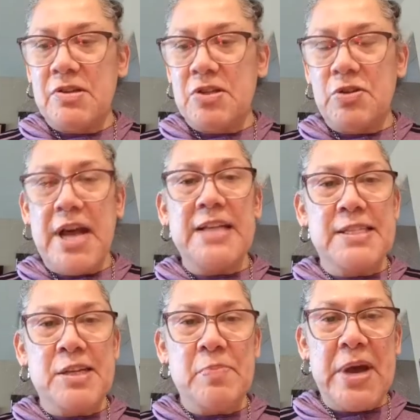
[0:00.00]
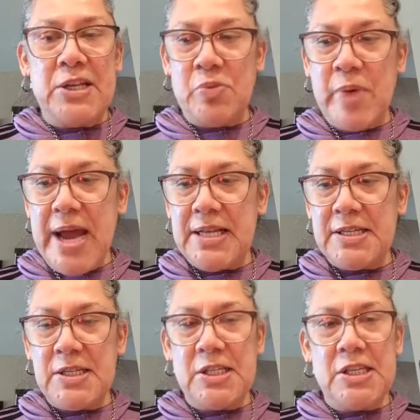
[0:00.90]
So that's the best way
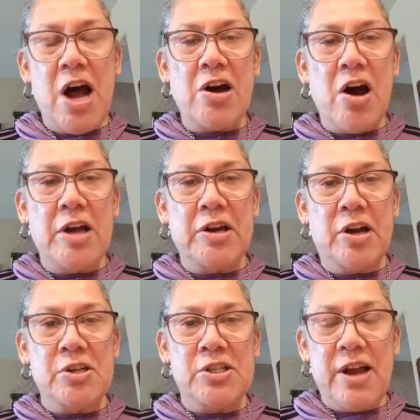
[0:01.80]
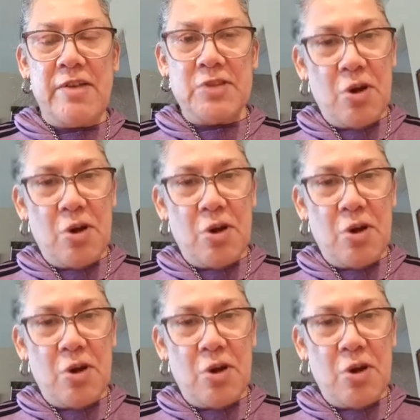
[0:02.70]
to stock on all your stuff.